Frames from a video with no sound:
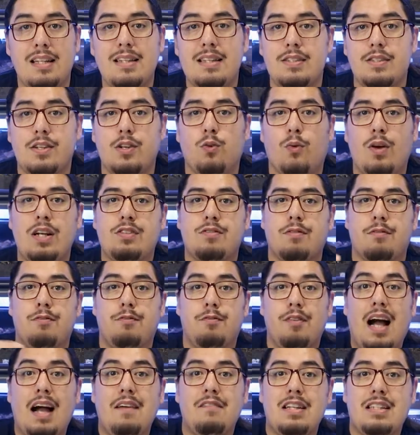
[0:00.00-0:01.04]
And this could range from
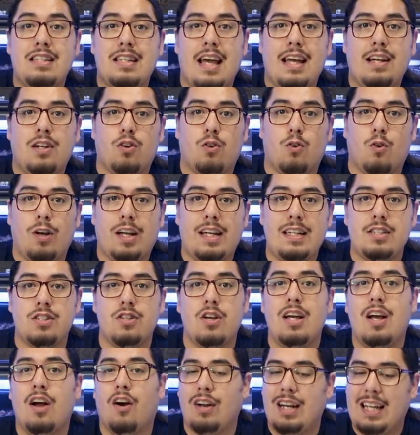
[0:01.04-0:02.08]
5 to 10 crickets
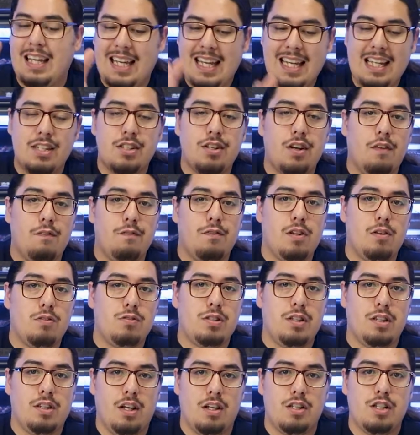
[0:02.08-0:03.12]
on each of
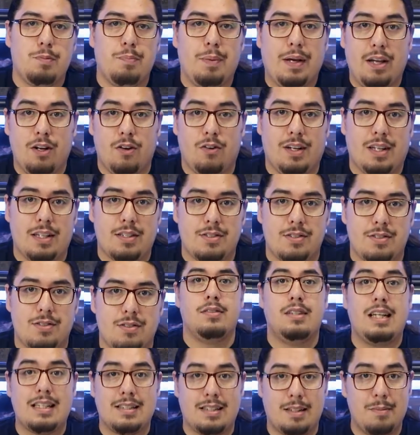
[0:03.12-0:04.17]
those lunch periods.
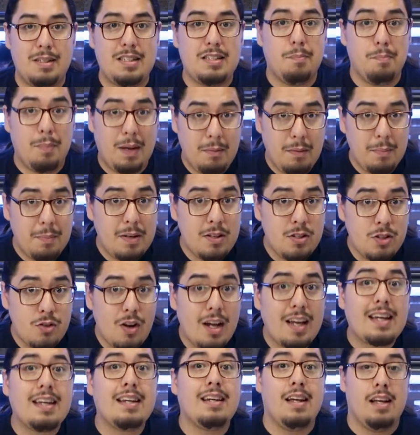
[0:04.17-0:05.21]
Yes, that means a baby bearded
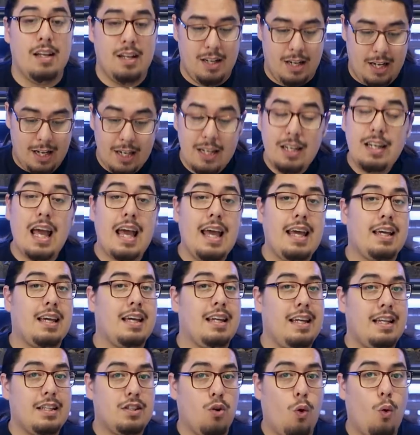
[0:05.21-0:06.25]
dragon in a day
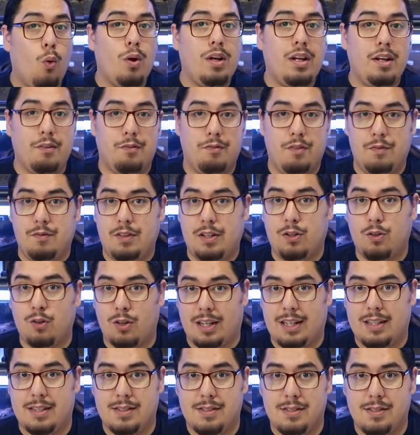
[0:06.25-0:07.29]
can eat 20 to 50
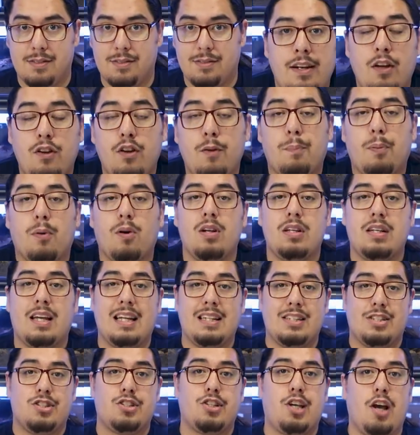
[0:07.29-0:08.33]
crickets. Now, you're probably
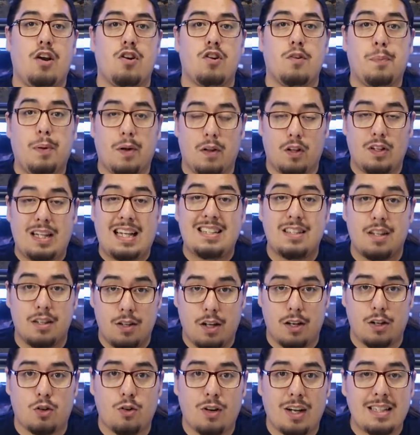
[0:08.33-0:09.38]
getting scared. You're probably like, that's a
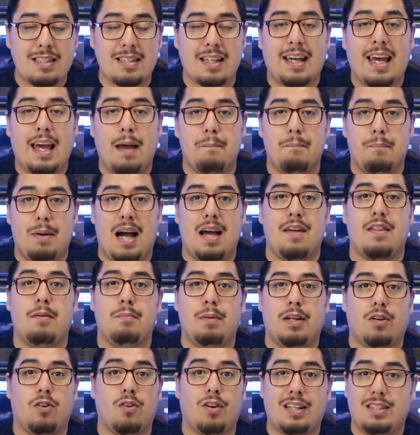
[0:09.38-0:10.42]
lot of crickets. I can't buy that
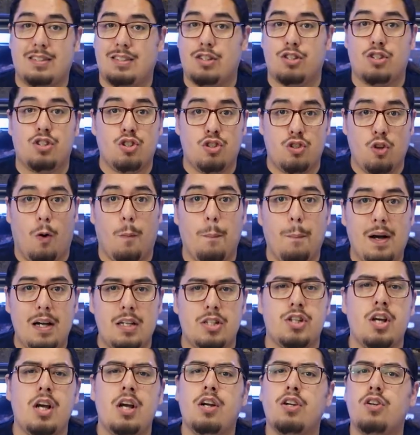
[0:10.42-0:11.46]
many crickets. It's so
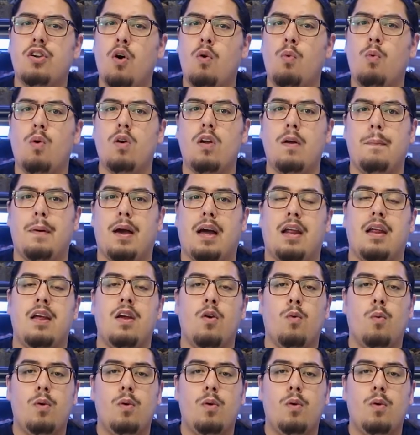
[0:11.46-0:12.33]
much. Don't worry about it.